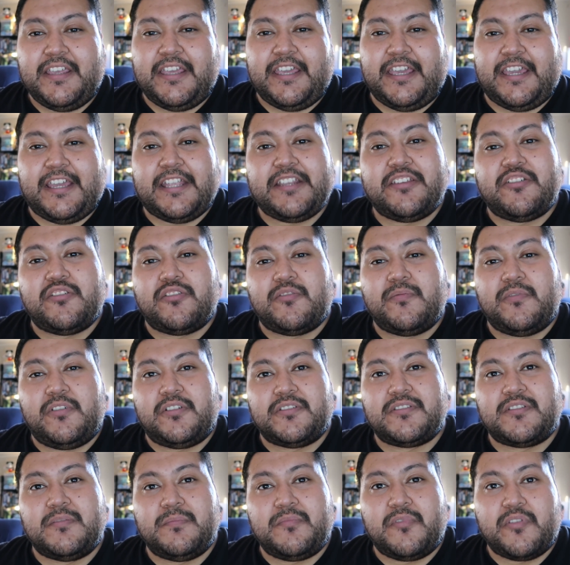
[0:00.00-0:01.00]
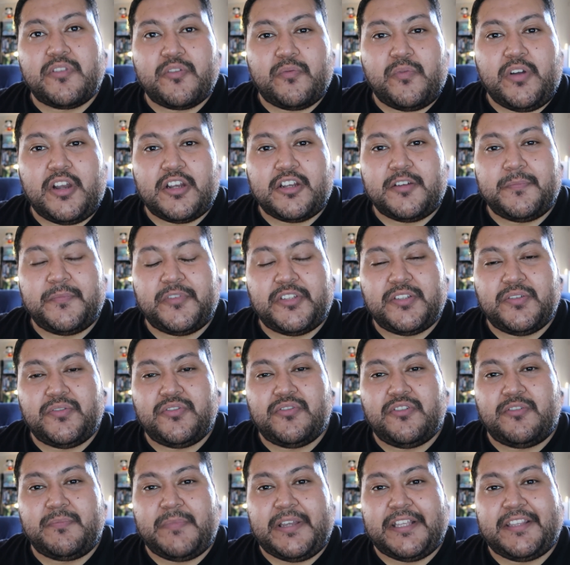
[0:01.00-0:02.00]
And you're also more than welcome to
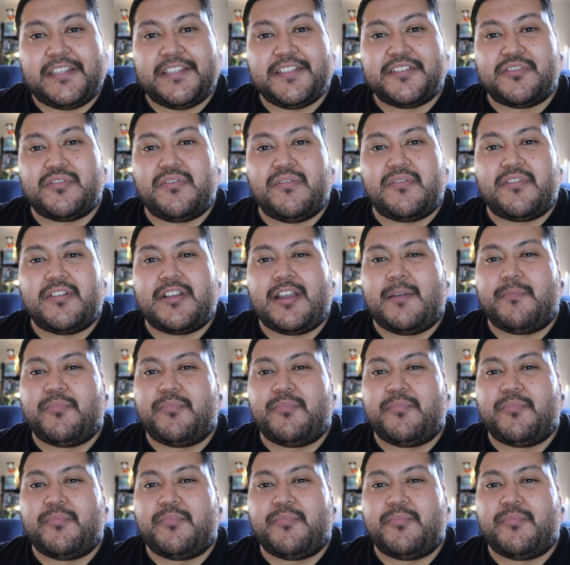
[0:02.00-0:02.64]
join my Discord.